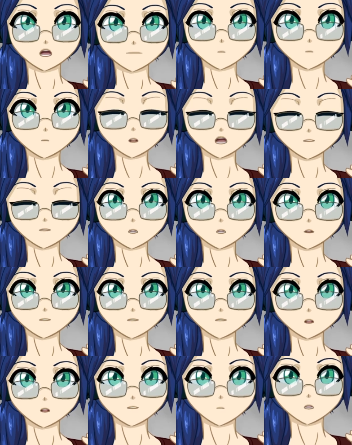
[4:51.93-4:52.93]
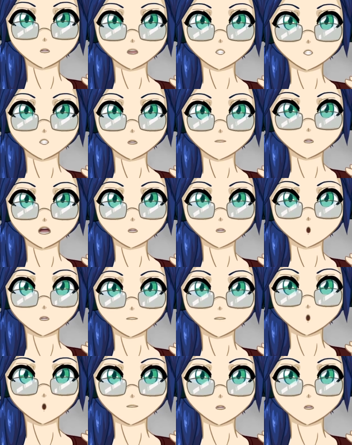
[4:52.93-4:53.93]
because the explanation in A Dirty
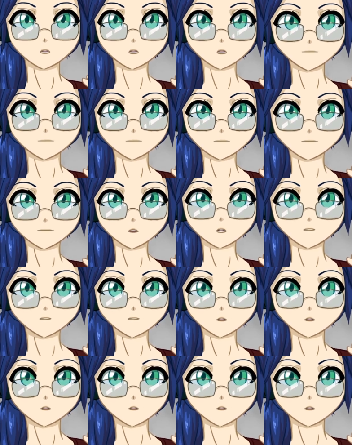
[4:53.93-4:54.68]
World needs